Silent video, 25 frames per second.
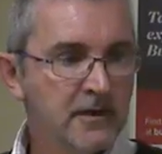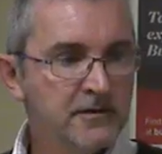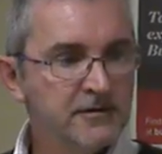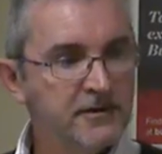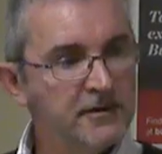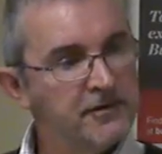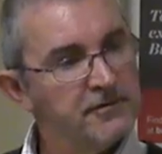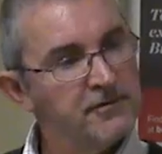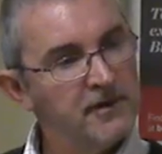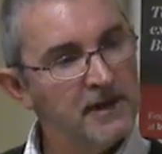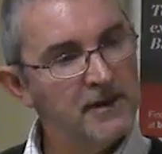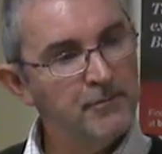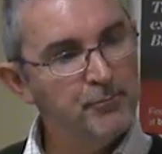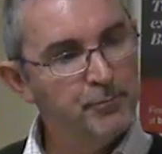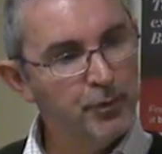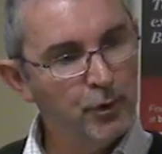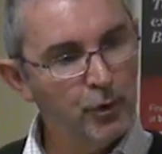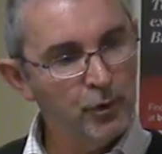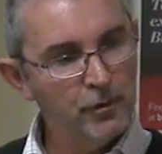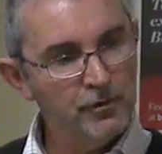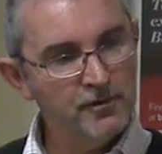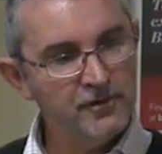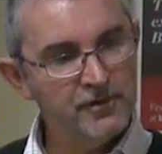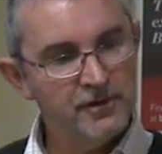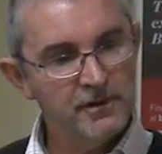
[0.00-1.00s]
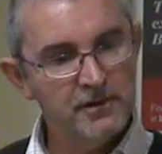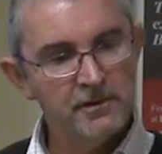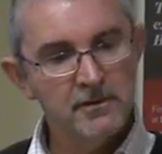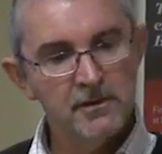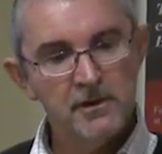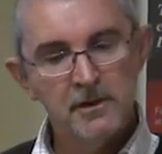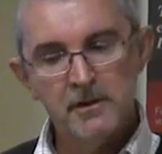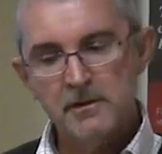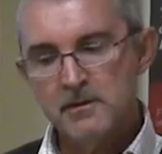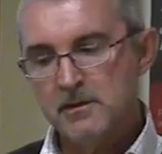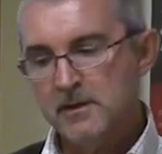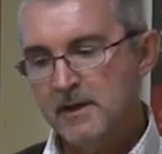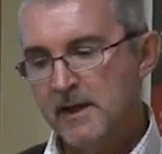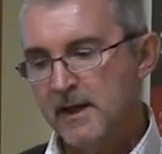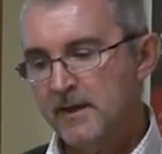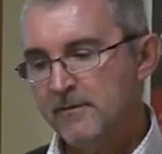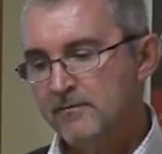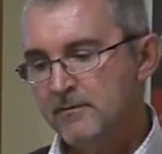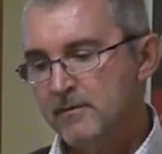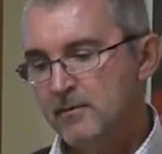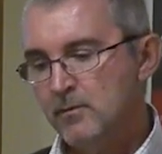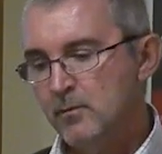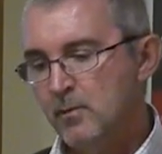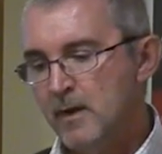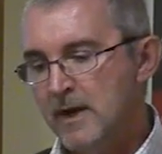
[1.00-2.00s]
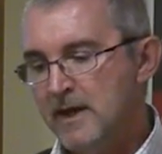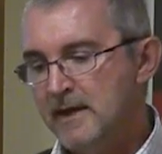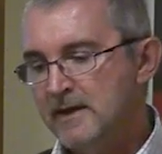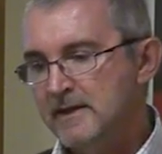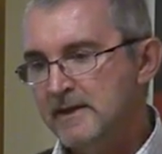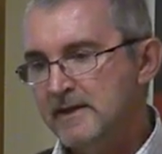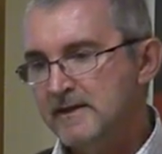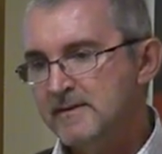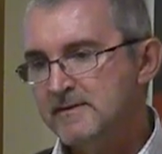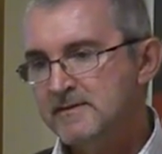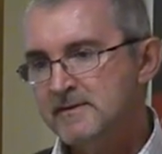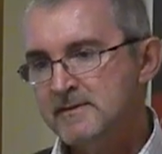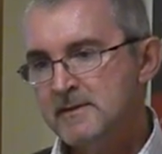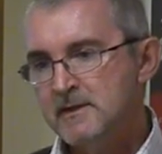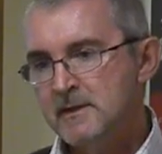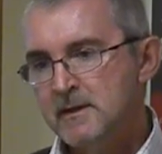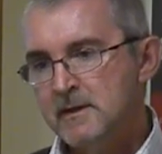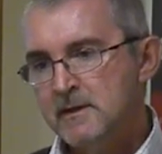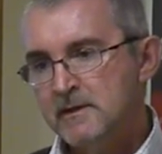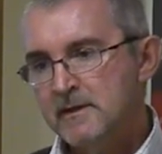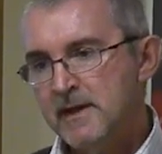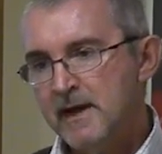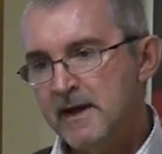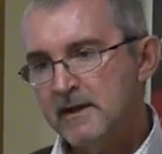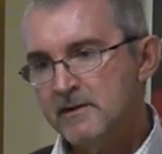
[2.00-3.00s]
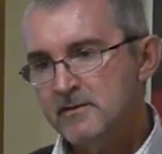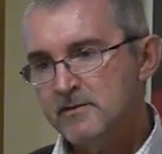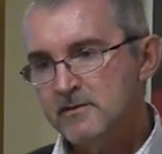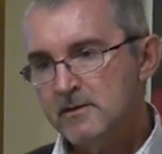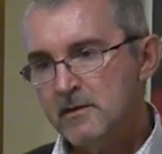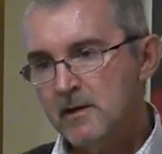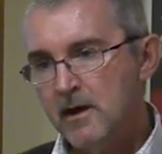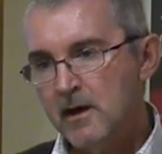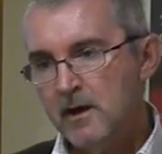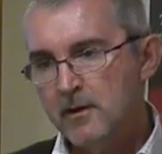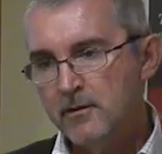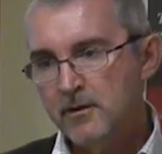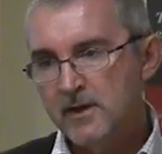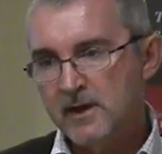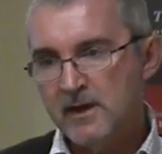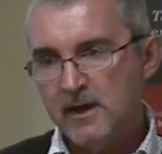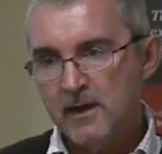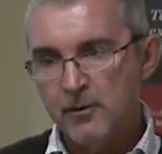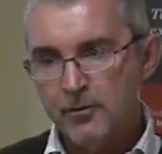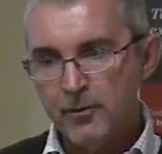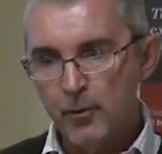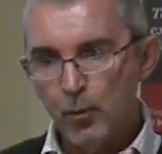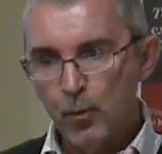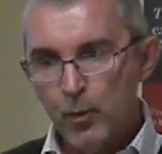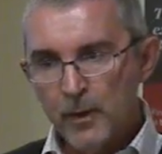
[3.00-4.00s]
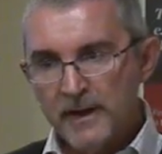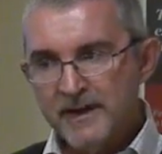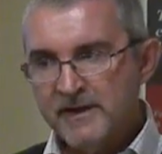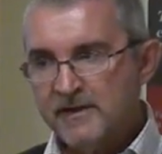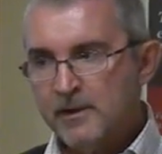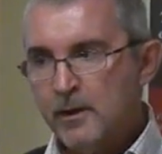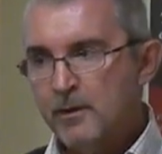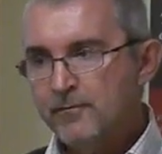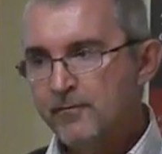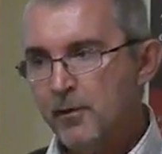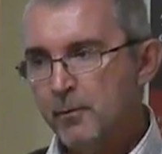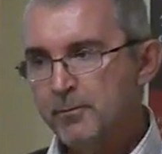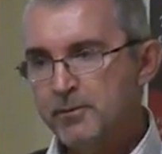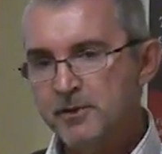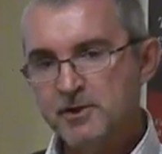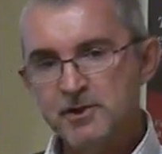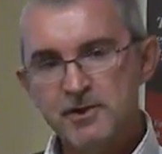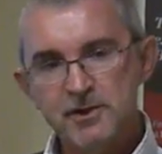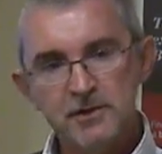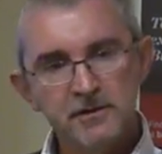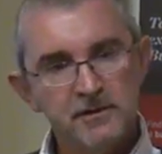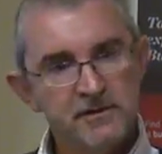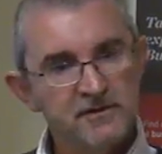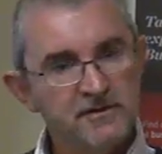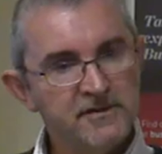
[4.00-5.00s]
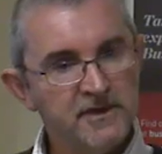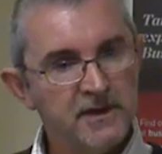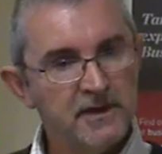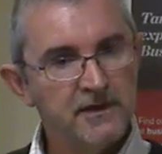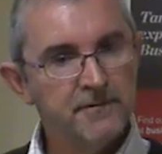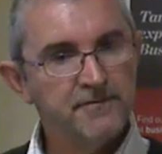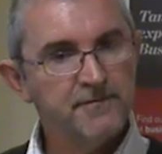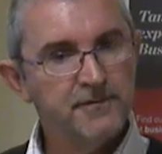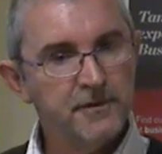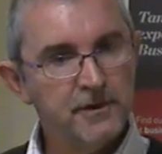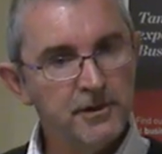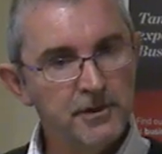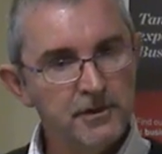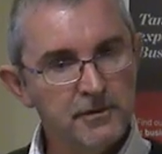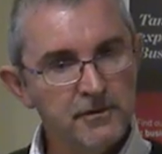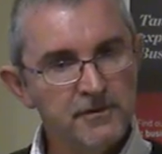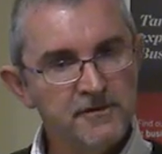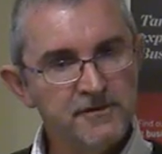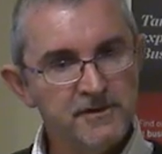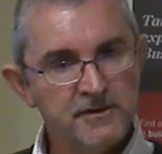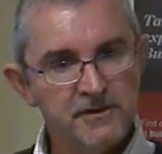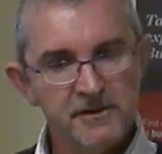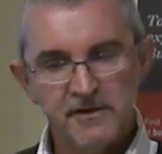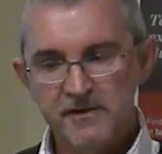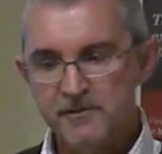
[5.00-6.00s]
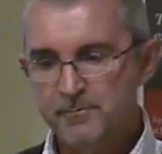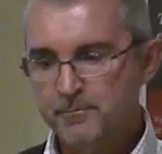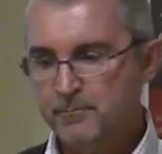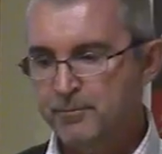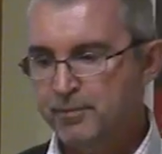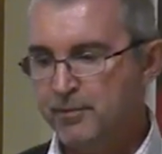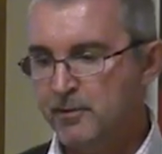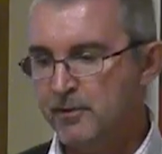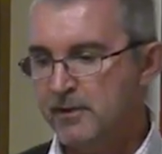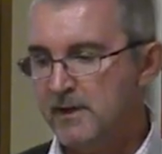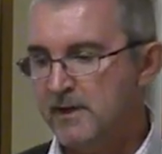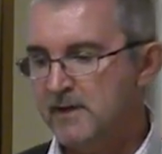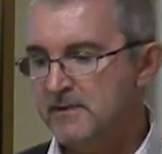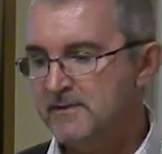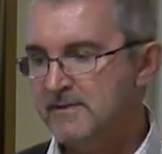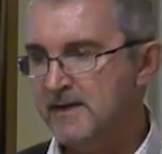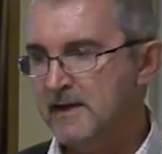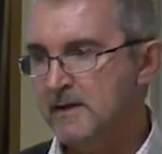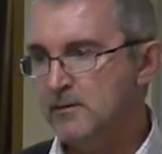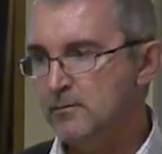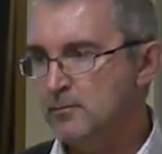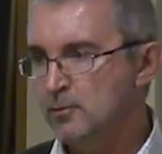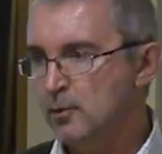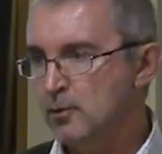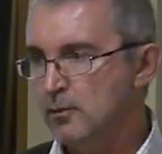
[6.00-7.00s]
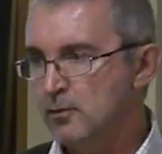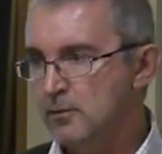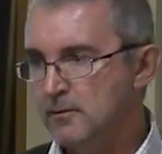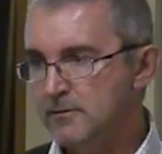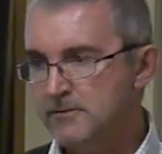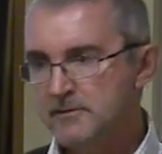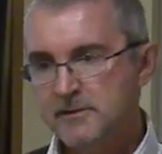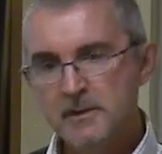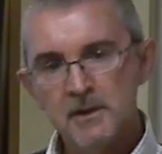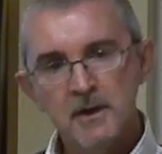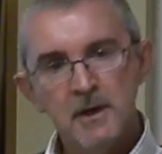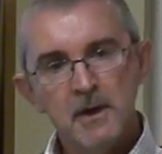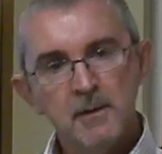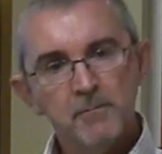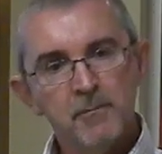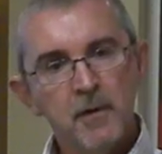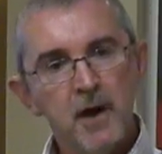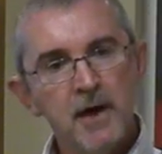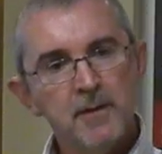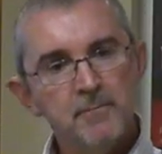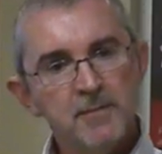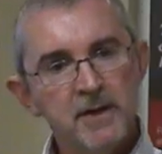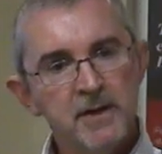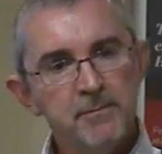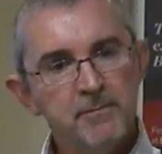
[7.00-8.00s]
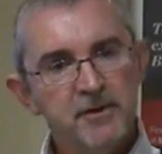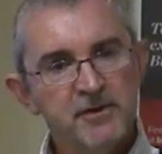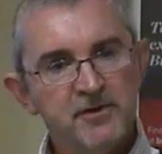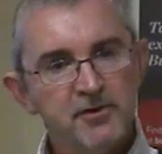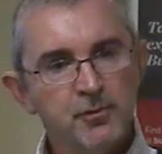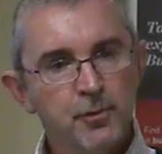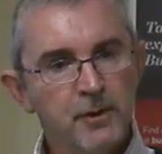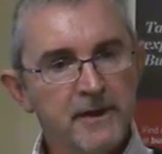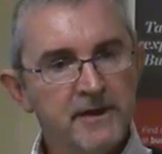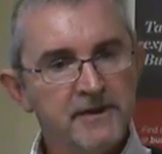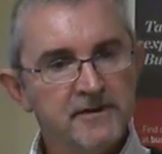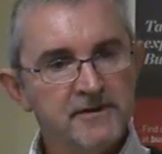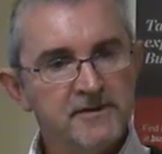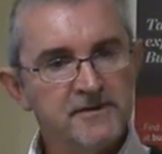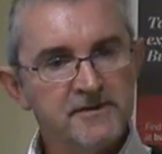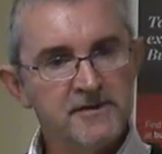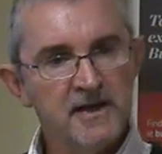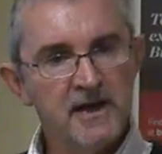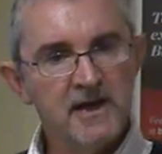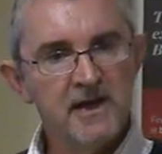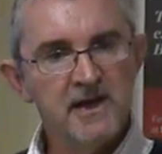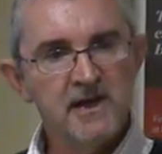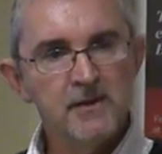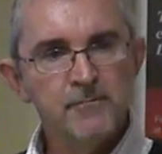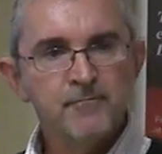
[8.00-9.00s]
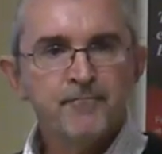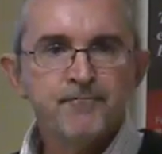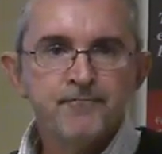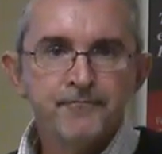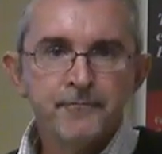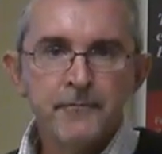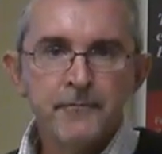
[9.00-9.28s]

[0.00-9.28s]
So it's important that you have an awareness that the window of opportunity for using these products outdoors might be between, say,